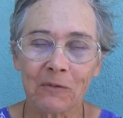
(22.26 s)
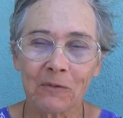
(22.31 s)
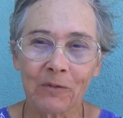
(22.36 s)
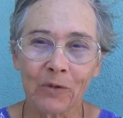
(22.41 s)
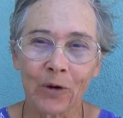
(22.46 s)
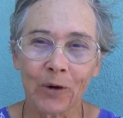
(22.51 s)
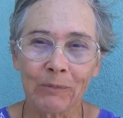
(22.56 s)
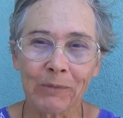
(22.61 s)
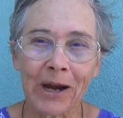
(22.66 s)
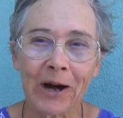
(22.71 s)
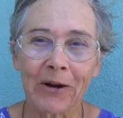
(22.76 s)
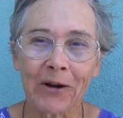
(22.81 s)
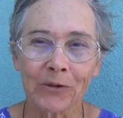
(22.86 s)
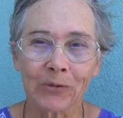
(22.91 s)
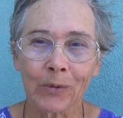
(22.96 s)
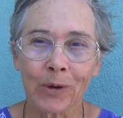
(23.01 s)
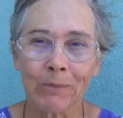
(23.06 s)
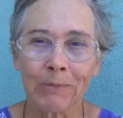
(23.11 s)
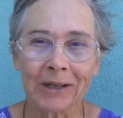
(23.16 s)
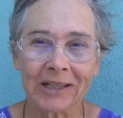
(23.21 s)
for
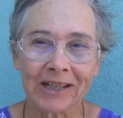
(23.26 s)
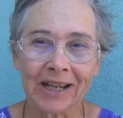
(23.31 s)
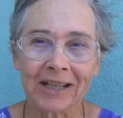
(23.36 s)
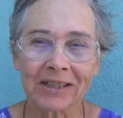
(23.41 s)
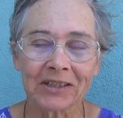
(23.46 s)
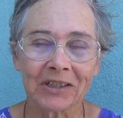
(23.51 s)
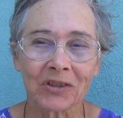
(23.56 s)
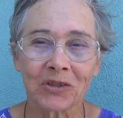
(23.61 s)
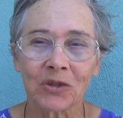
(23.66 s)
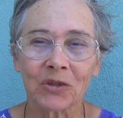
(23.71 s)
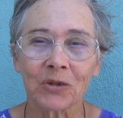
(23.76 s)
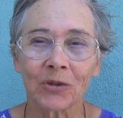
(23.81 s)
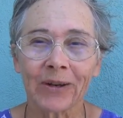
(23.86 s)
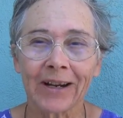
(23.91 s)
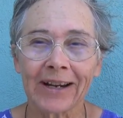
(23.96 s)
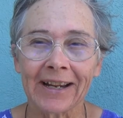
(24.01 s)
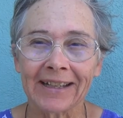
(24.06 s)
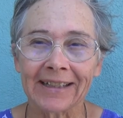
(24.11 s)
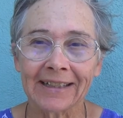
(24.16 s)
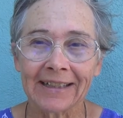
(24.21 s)
married women not to
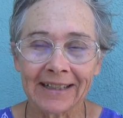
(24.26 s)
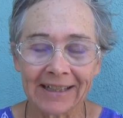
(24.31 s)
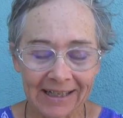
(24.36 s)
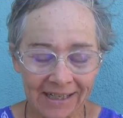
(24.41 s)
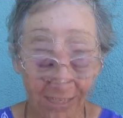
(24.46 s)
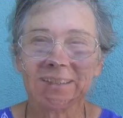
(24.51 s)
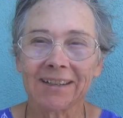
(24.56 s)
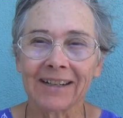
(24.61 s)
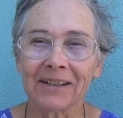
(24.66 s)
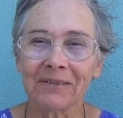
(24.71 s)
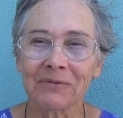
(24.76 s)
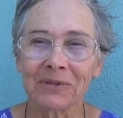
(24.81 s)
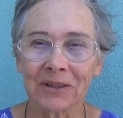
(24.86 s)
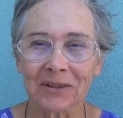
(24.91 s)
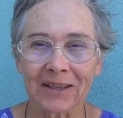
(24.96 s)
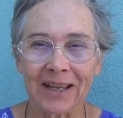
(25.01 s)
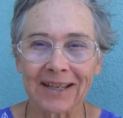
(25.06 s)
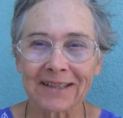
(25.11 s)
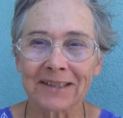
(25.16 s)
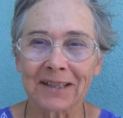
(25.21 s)
stray. I
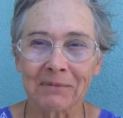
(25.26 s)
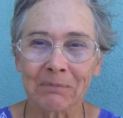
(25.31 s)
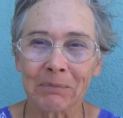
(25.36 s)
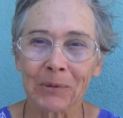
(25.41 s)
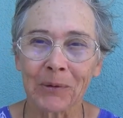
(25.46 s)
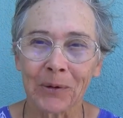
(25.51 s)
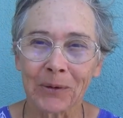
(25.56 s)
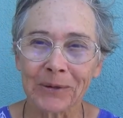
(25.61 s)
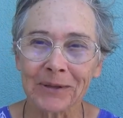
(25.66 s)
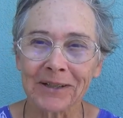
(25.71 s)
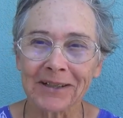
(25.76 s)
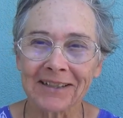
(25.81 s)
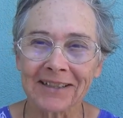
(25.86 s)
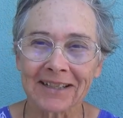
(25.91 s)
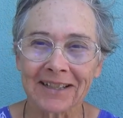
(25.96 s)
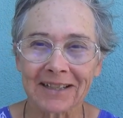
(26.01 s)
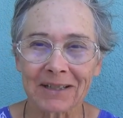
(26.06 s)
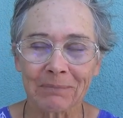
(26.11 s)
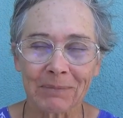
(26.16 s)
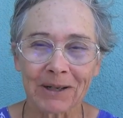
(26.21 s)
feel that's
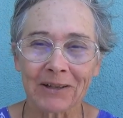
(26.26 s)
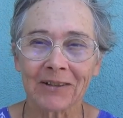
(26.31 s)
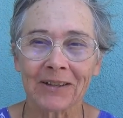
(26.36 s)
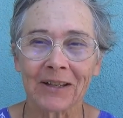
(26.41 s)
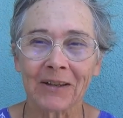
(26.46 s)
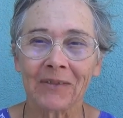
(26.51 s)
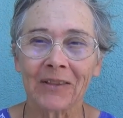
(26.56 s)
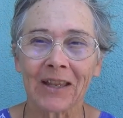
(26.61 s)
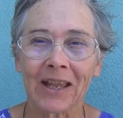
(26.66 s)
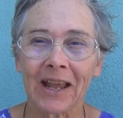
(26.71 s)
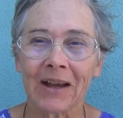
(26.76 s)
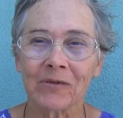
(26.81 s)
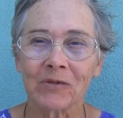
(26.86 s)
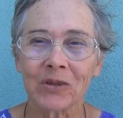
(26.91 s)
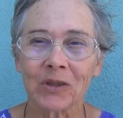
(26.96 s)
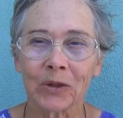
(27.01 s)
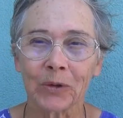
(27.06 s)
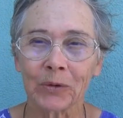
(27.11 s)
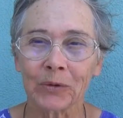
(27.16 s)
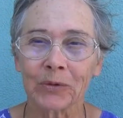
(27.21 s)
important, especially if they
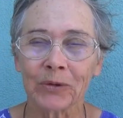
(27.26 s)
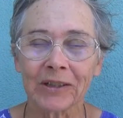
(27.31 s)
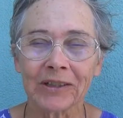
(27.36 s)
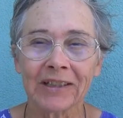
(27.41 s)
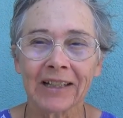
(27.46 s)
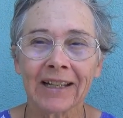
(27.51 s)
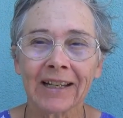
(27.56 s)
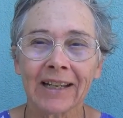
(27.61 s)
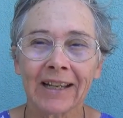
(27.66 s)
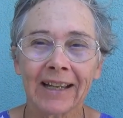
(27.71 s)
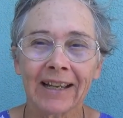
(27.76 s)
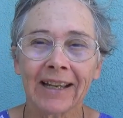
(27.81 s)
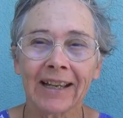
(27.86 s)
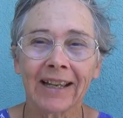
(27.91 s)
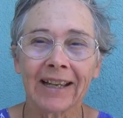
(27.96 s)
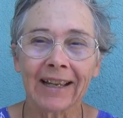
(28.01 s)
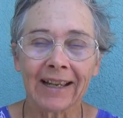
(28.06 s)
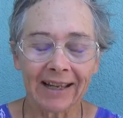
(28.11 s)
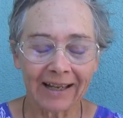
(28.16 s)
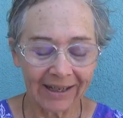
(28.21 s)
have children.
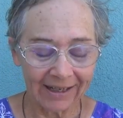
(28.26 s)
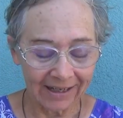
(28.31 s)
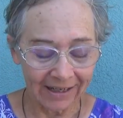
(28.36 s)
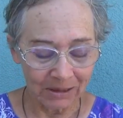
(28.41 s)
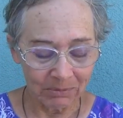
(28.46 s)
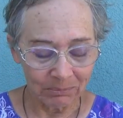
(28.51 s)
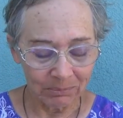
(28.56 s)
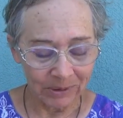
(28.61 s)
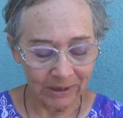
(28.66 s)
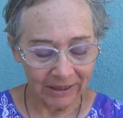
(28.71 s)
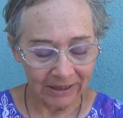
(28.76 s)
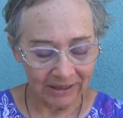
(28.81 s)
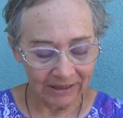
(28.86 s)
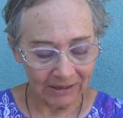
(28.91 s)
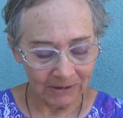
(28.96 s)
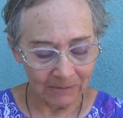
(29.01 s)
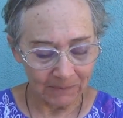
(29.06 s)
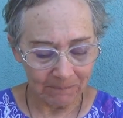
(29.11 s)
Uh, but